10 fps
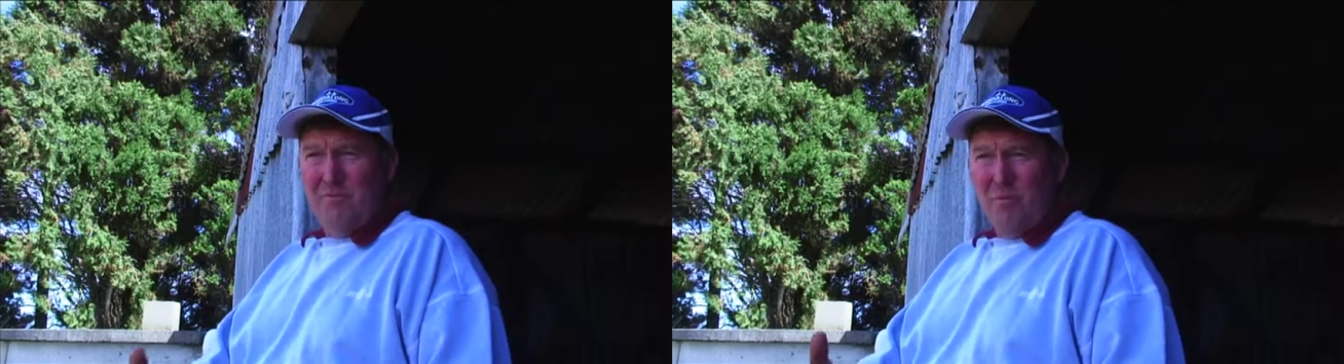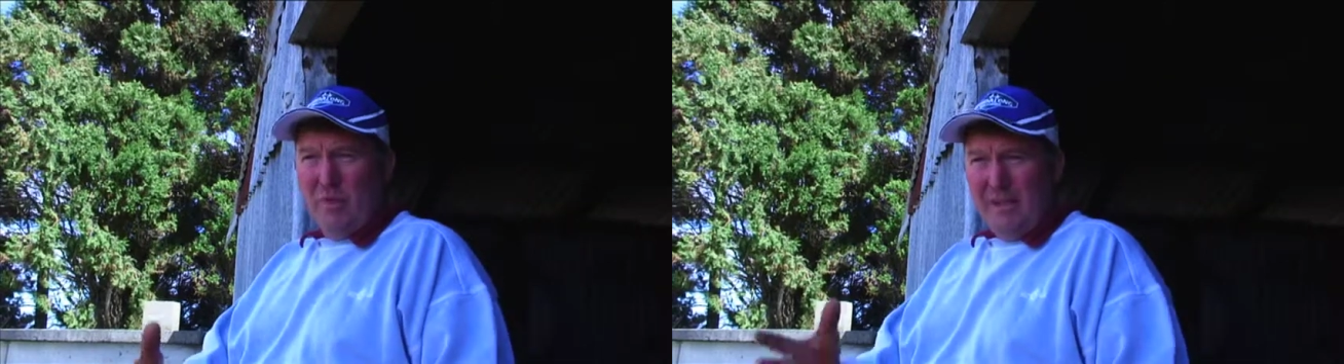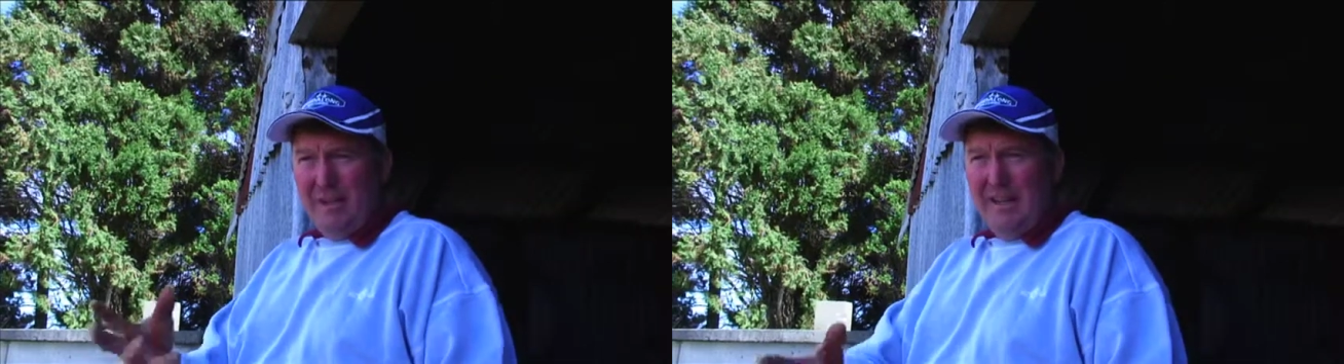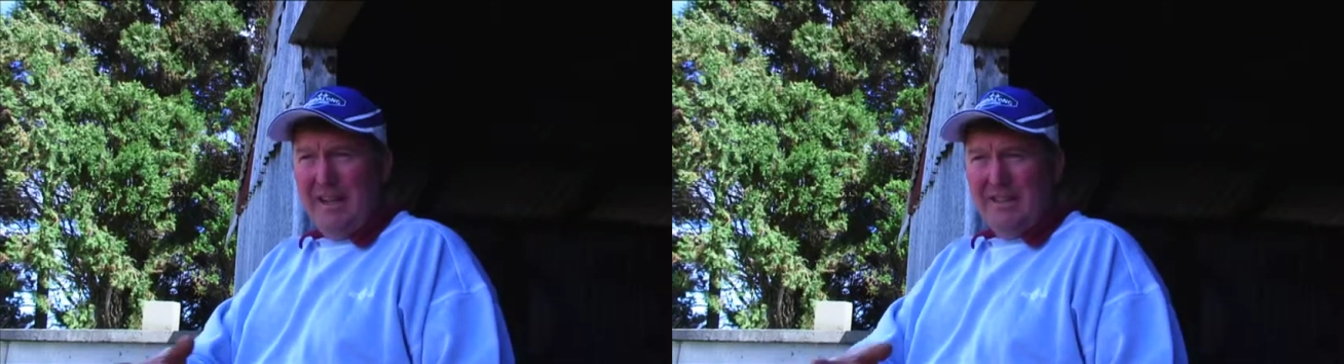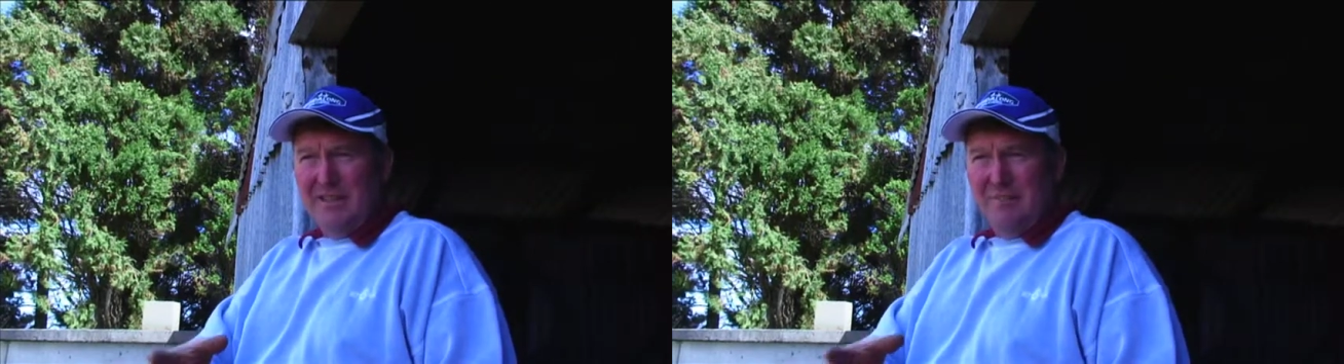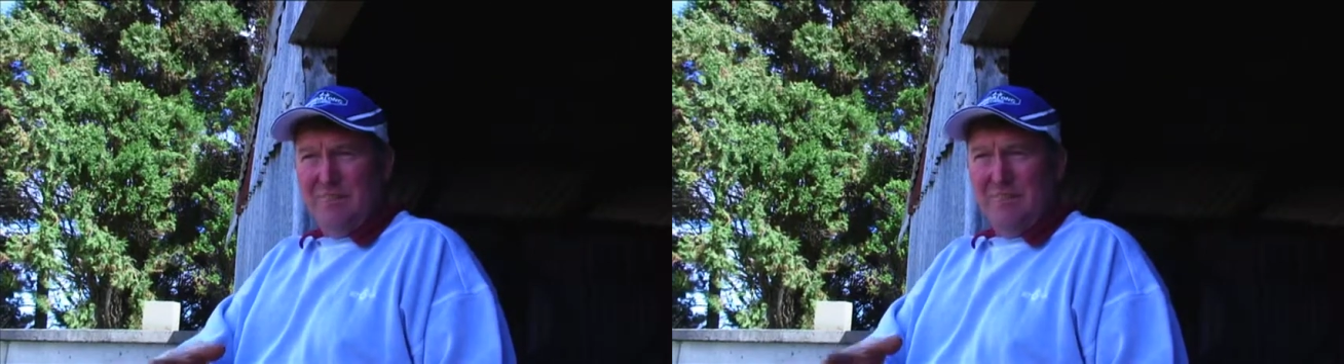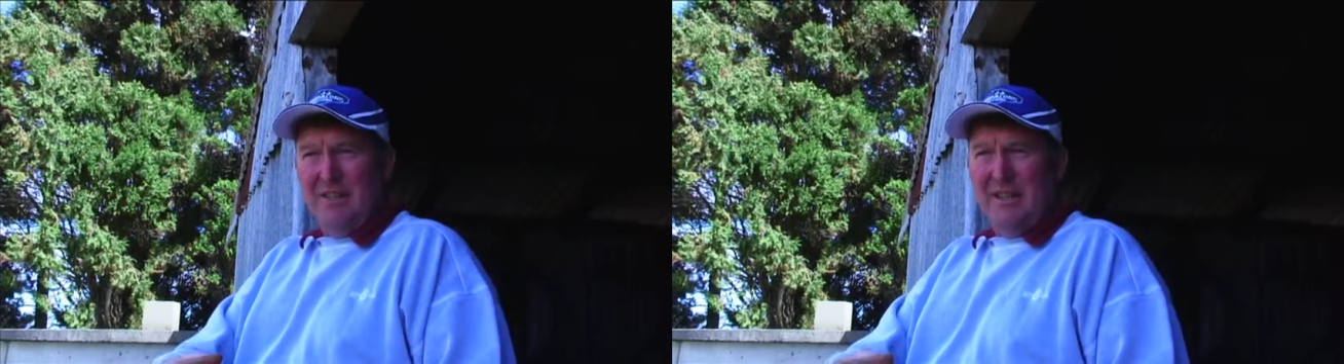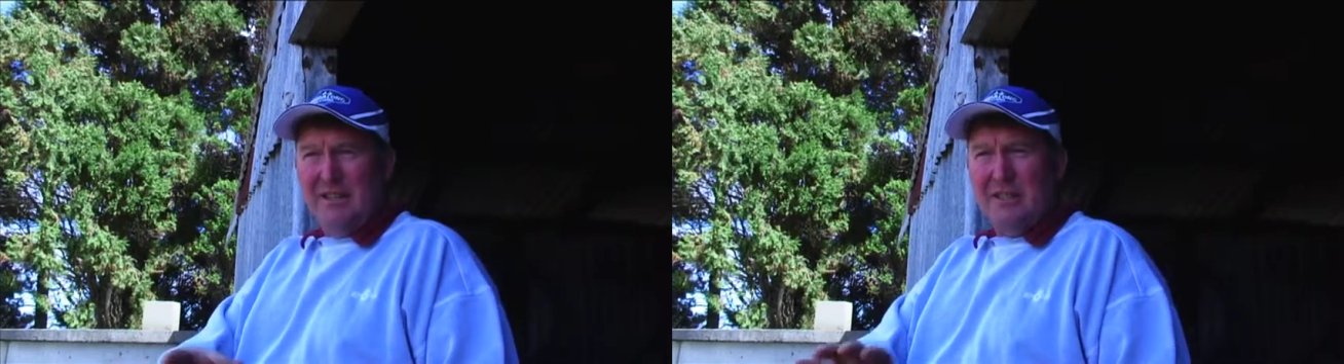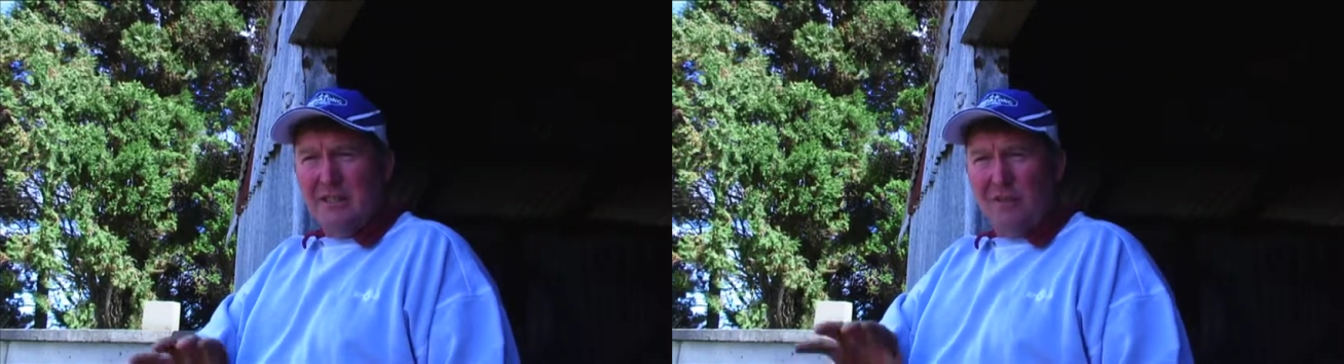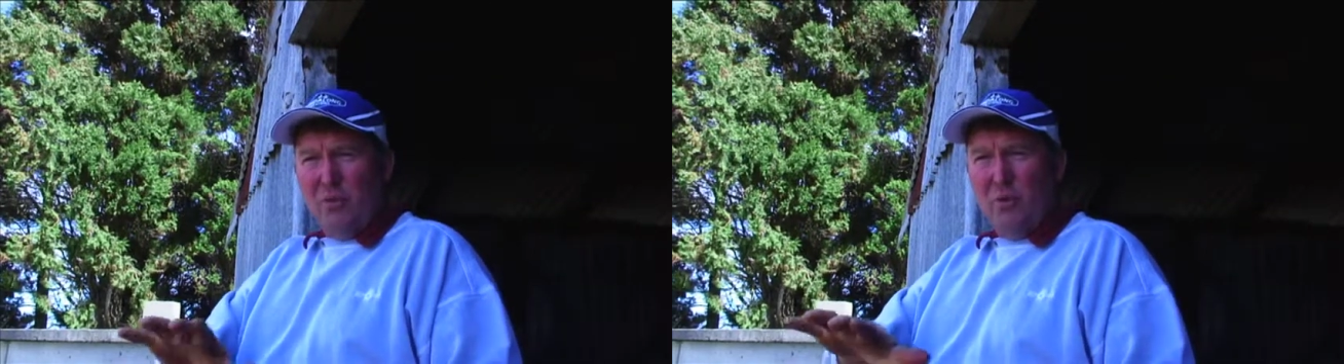where a landslip is,
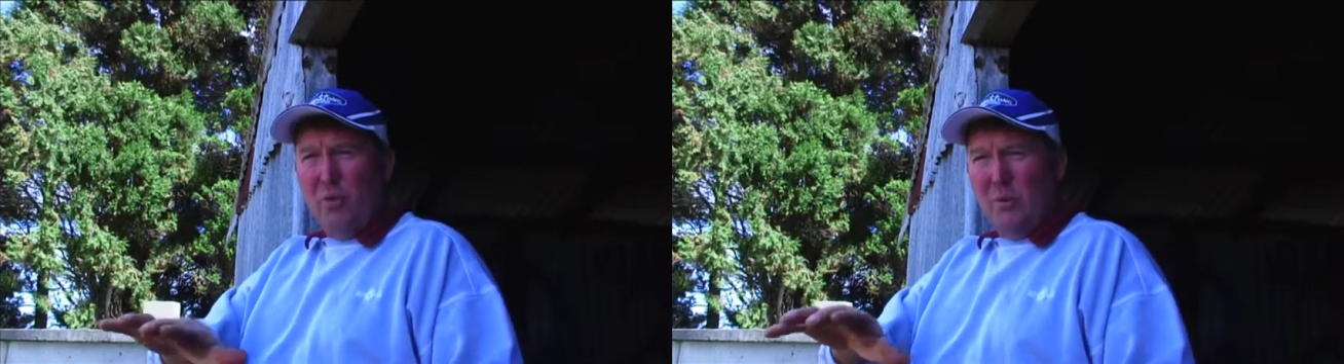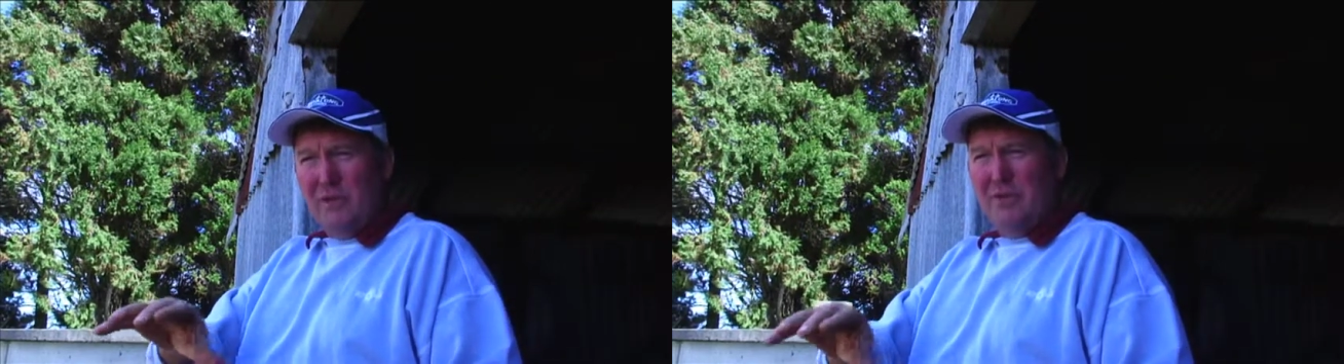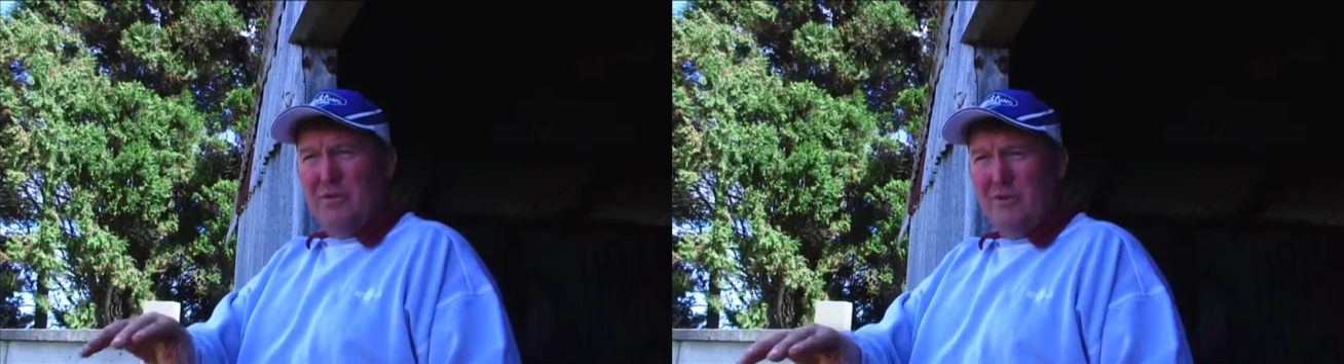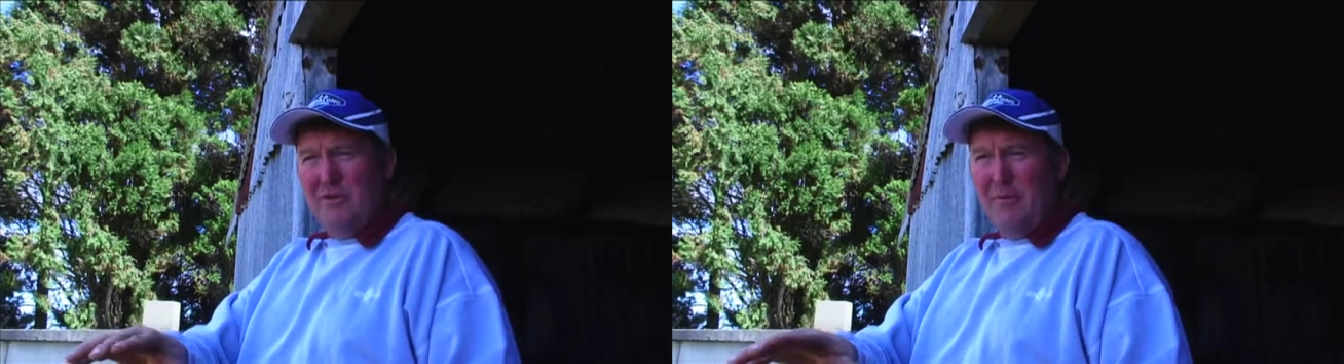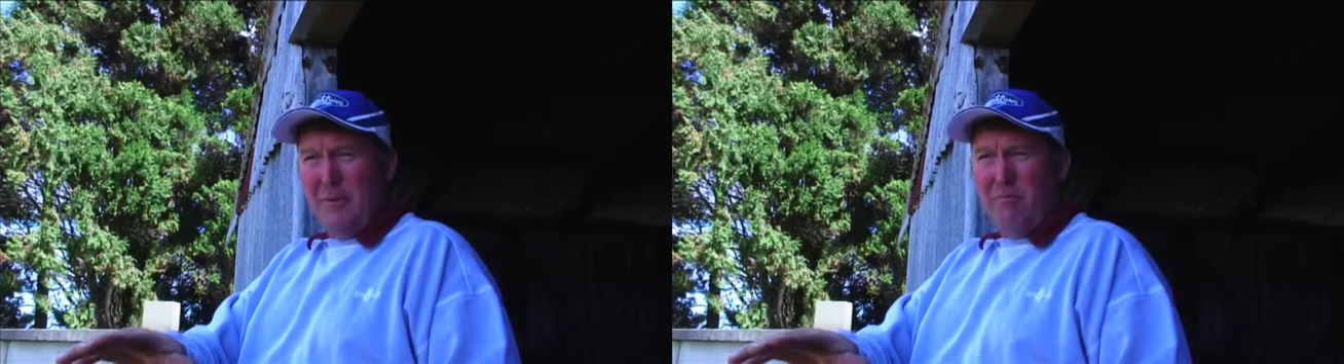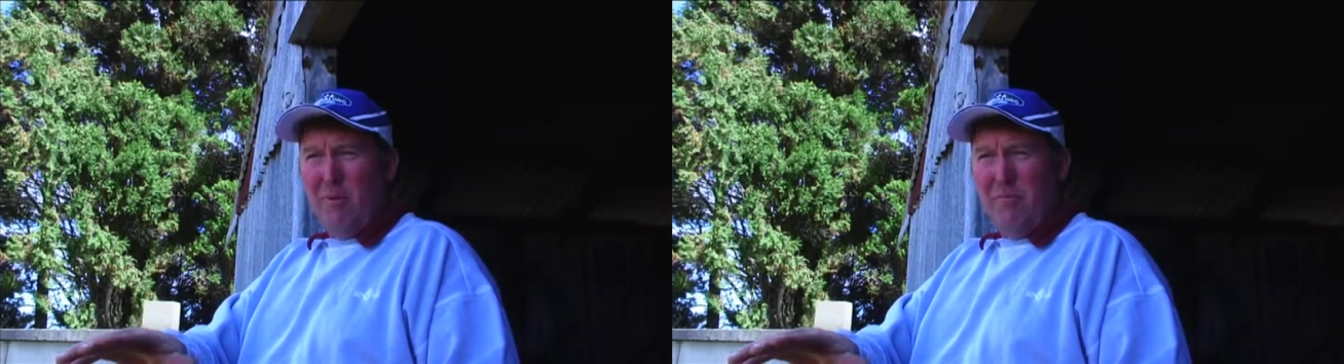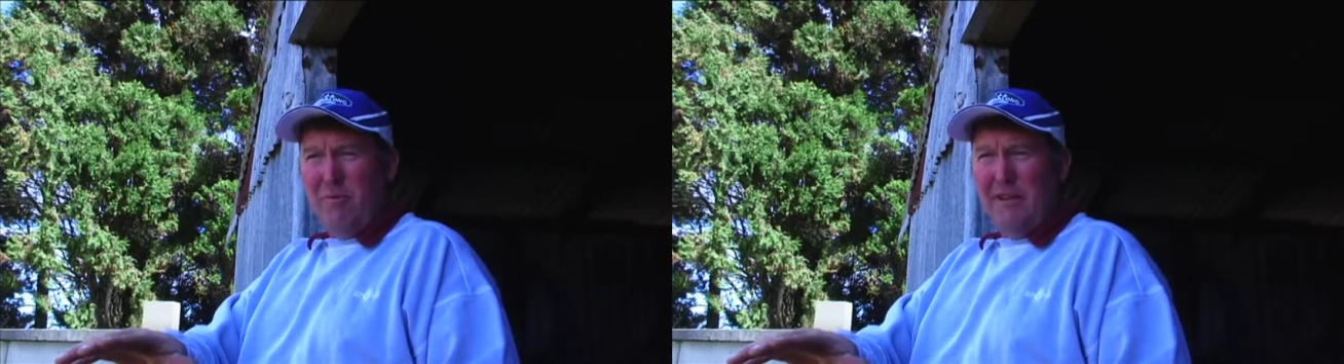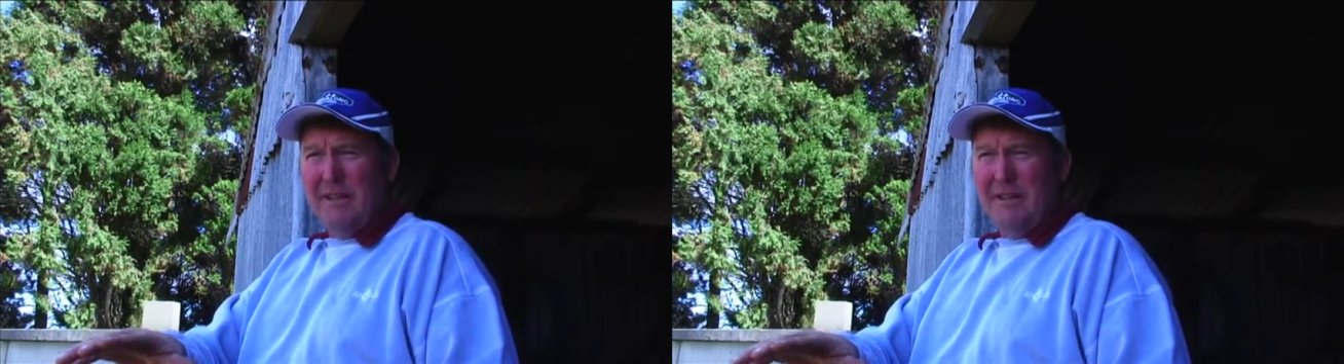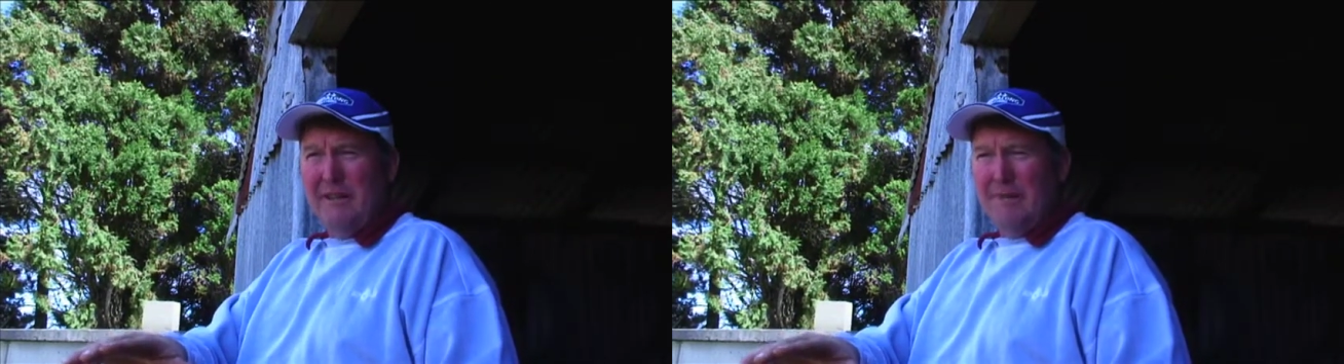because it's always sort of a bit wobbly.